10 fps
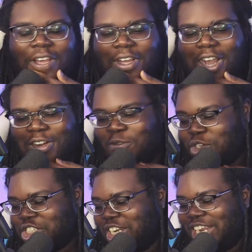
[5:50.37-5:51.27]

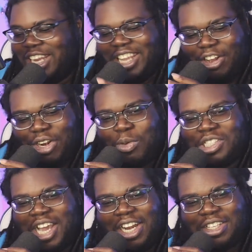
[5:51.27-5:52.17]
Unfortunately, Leona was
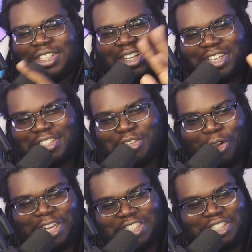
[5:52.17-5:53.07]
kind of talking
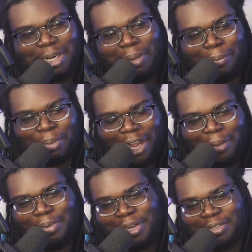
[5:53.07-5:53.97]
shit about Popp, you
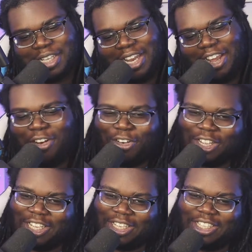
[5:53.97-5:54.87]
know, saying like, oh,
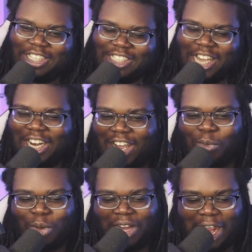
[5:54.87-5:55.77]
he's kind of
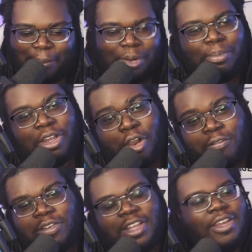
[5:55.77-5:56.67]
unreliable. But
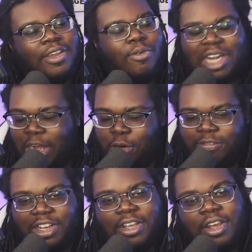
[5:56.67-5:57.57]
hopefully, well, not hopefully,
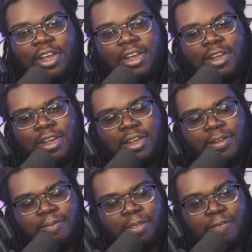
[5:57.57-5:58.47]

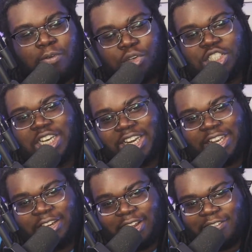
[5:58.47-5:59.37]
fortunately
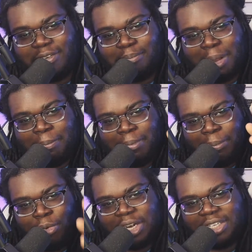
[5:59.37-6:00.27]
enough, my
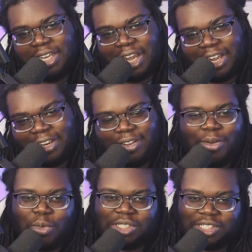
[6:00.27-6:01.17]
boy Dai
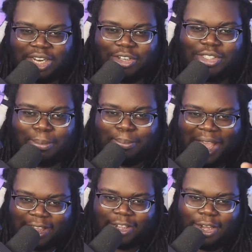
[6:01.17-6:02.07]
was there to
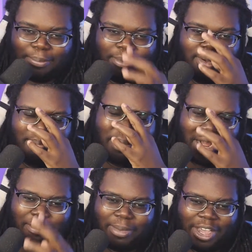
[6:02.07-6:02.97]
back up Popp,
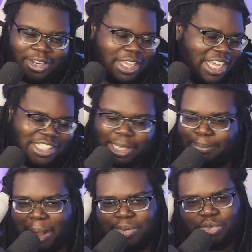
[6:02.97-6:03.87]
man. He said
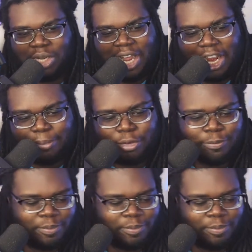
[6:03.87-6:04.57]
Popp was reliable.